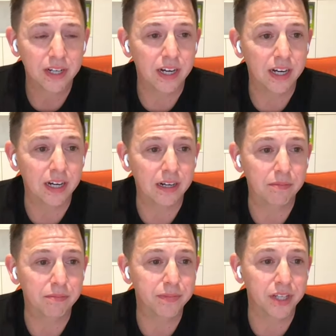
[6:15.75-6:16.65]

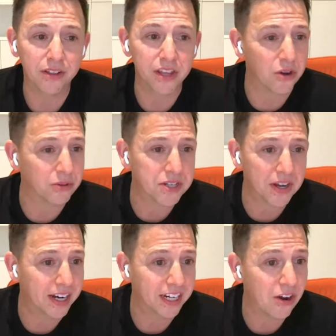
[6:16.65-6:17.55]
You know, the old
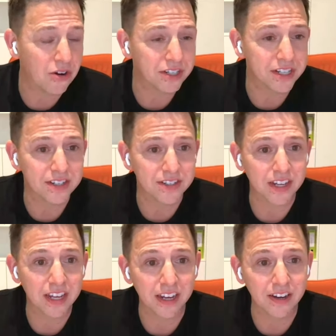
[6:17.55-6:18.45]
saying, content is
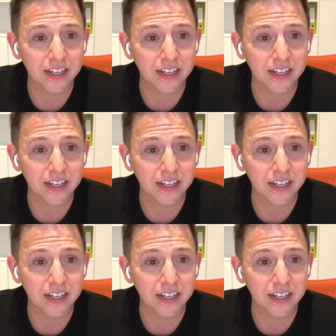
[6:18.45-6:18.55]
king,